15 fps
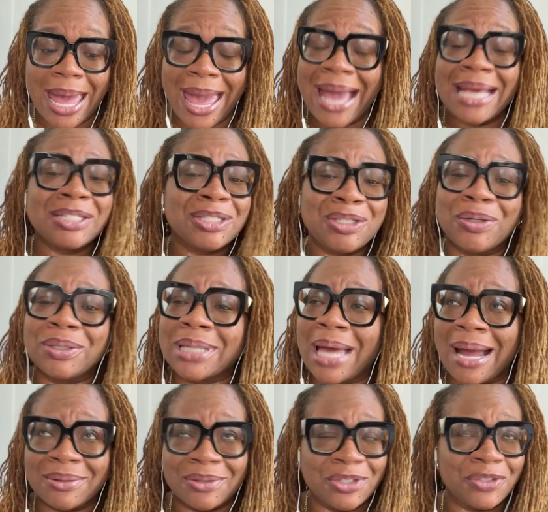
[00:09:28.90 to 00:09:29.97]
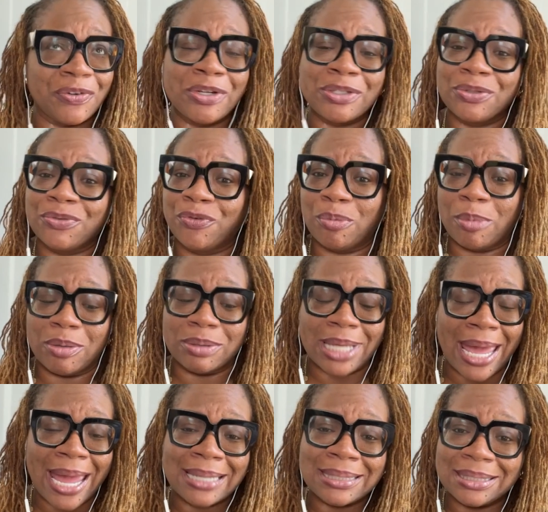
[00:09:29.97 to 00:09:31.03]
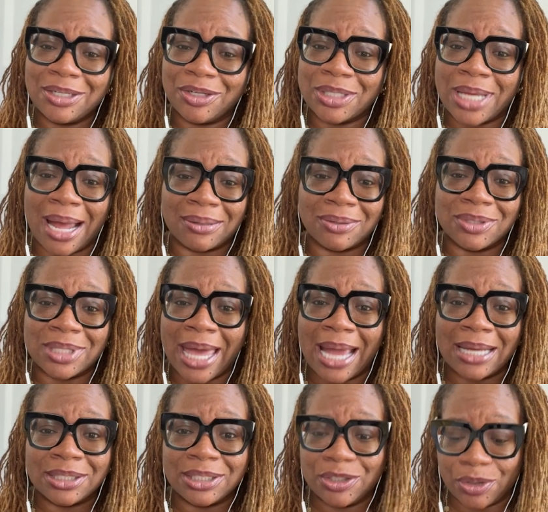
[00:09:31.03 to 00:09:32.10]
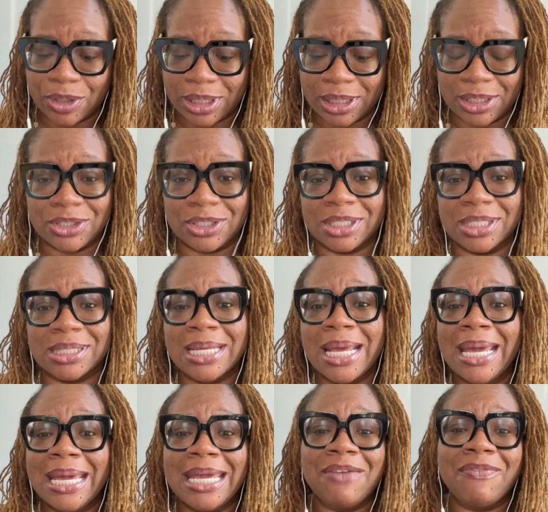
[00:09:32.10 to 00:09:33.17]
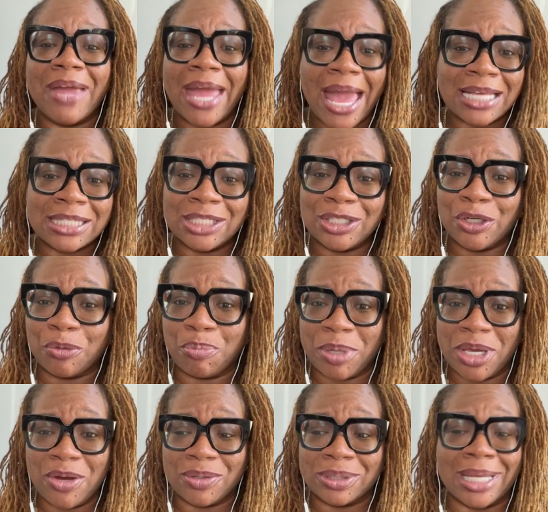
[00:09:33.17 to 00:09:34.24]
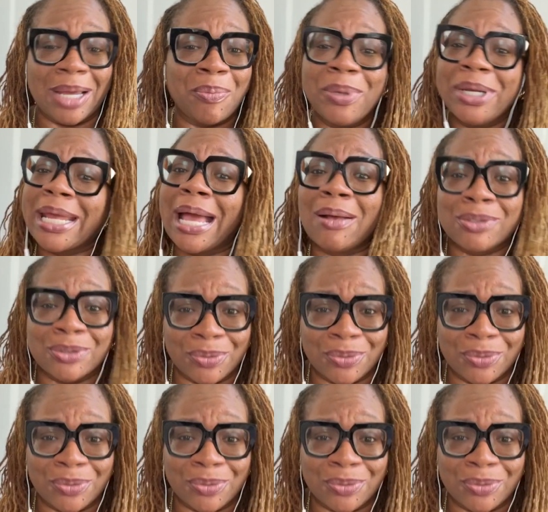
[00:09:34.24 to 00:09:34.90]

asking your doctors, first and foremost, asking your doctors, asking your clinicians, even asking your peers, like, what are y'all